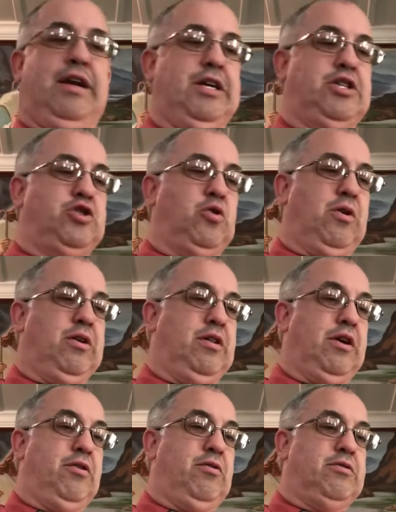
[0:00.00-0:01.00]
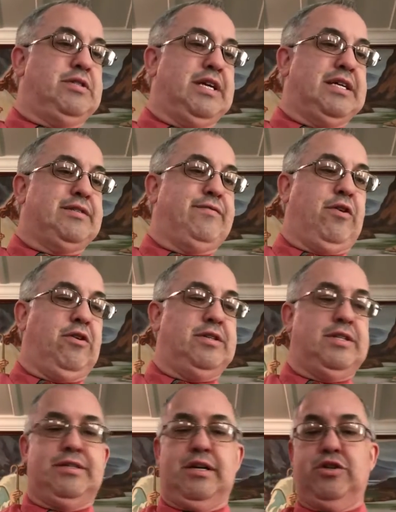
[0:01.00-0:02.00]
these short little six
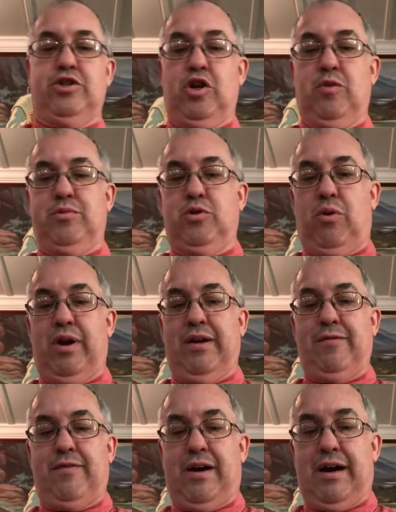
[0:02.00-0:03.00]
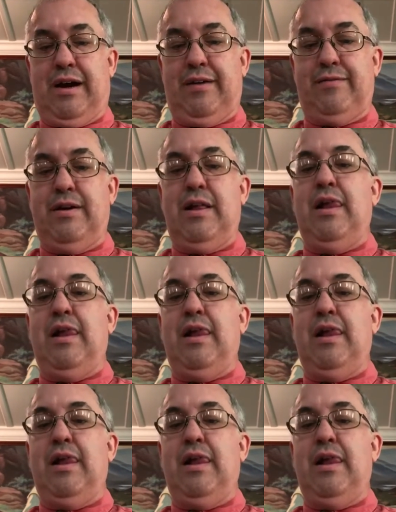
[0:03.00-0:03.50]
verses in Job 25.